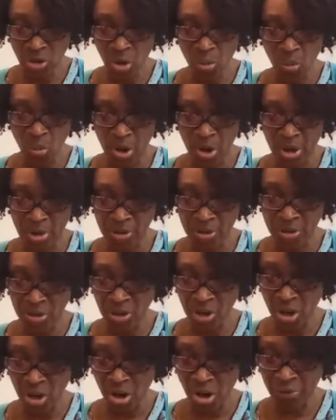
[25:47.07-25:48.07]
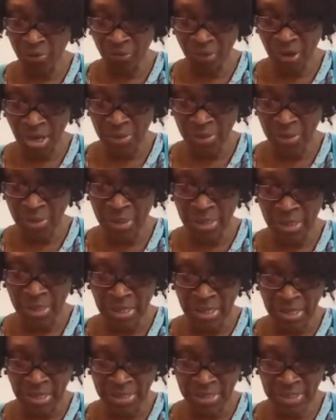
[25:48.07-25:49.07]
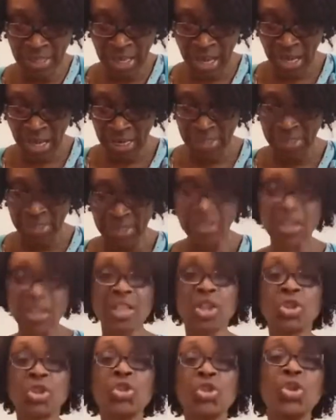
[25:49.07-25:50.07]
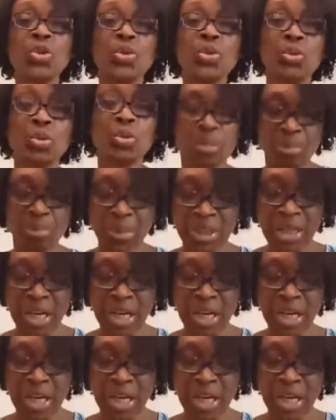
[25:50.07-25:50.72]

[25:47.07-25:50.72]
our worst, our Father is kind. You be